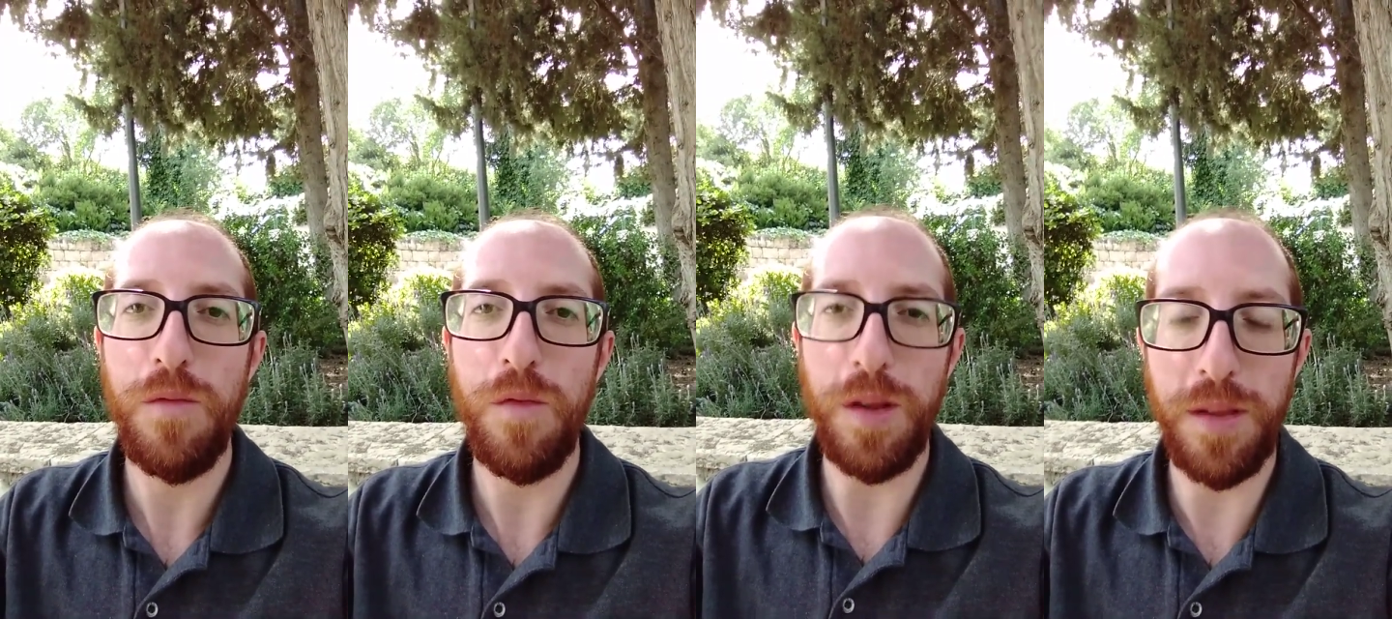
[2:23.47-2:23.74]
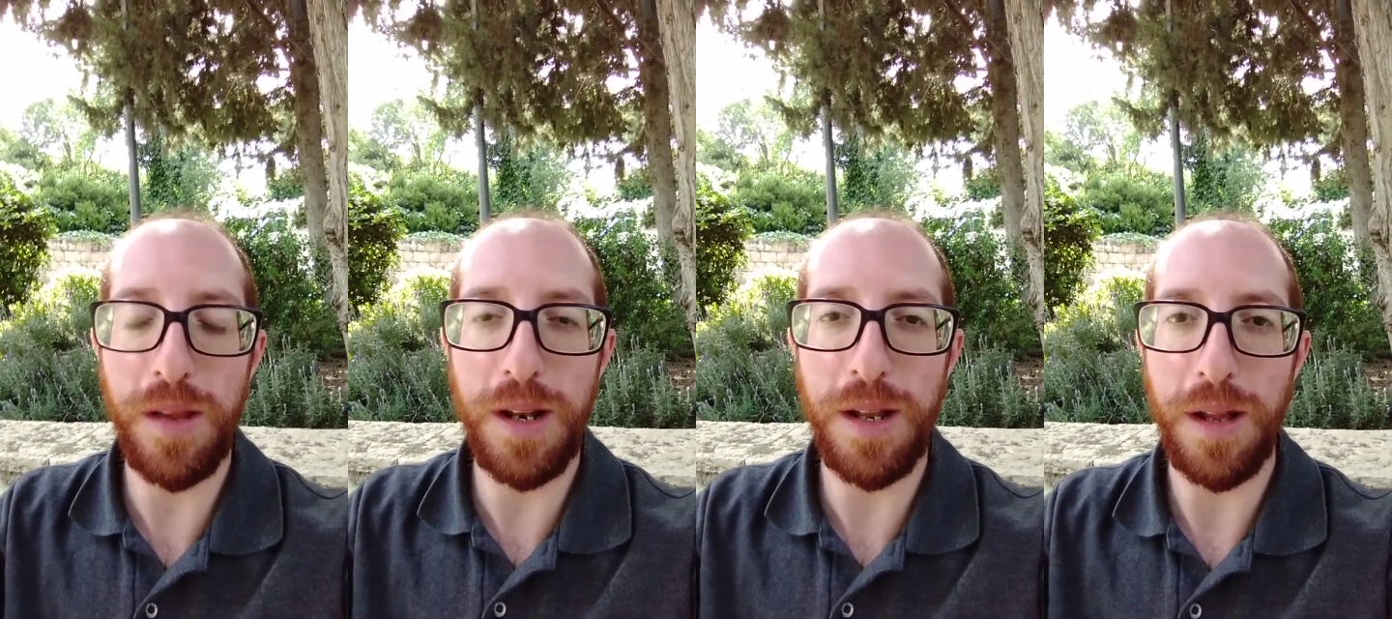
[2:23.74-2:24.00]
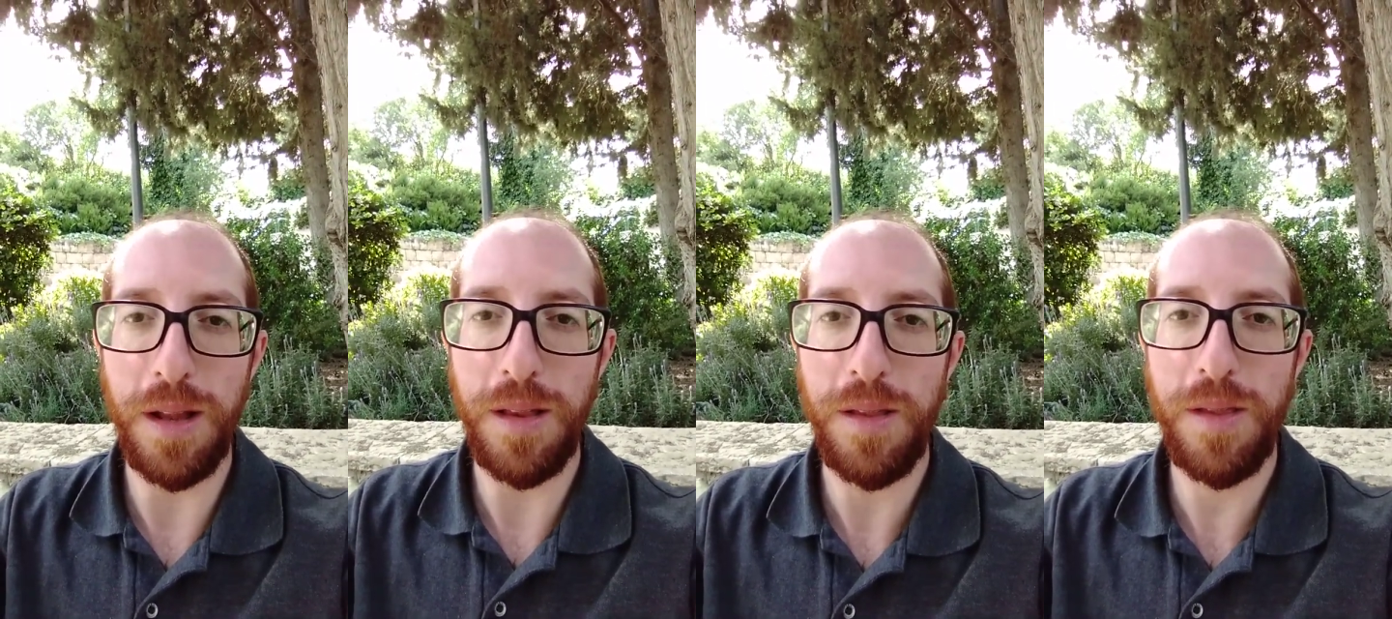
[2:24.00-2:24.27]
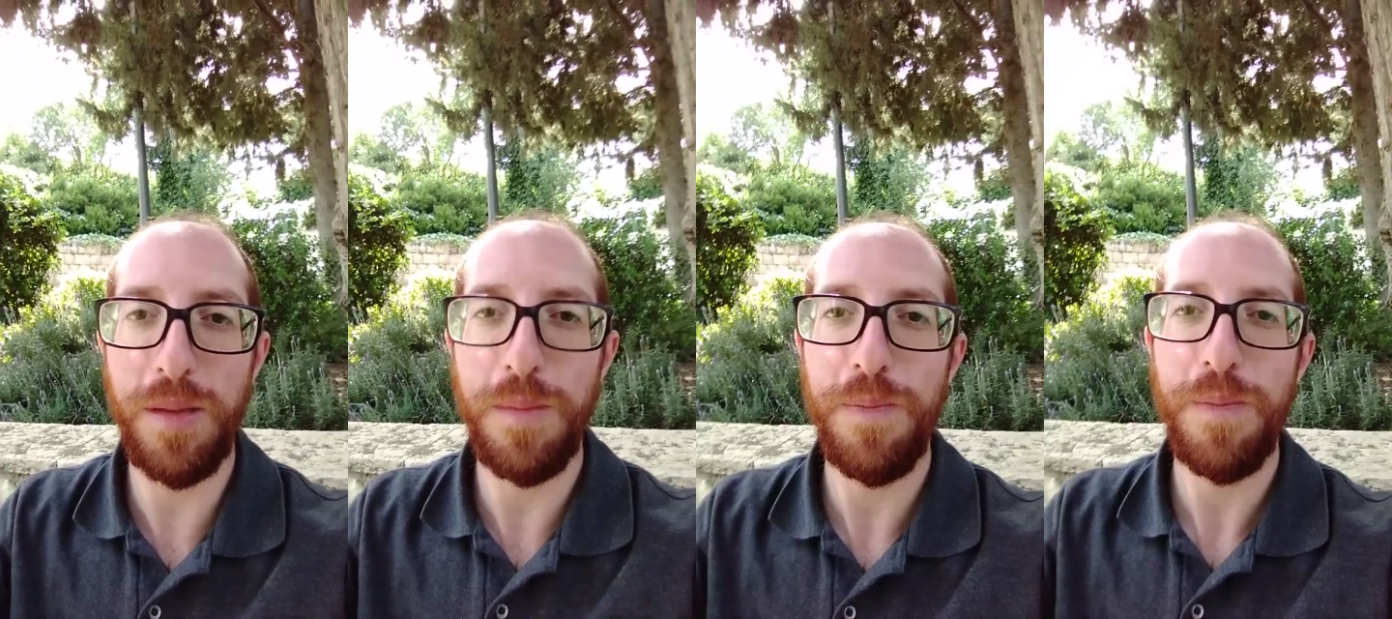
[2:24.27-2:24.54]

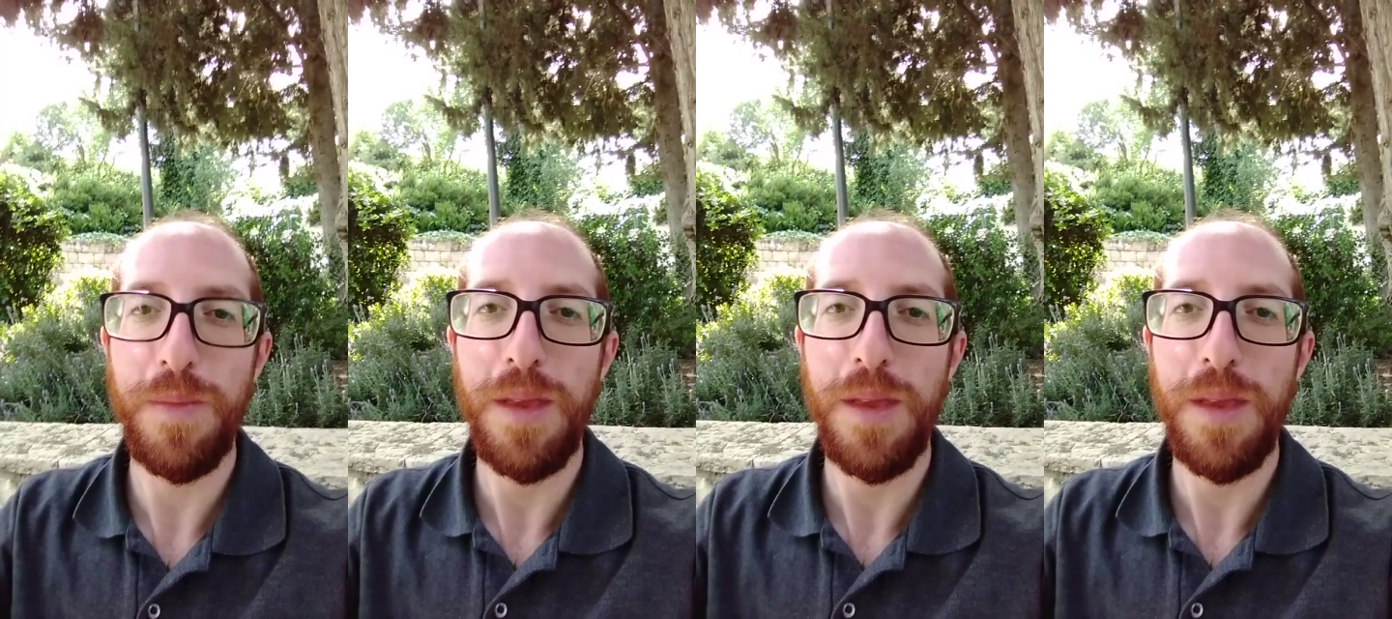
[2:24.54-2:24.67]
resilience.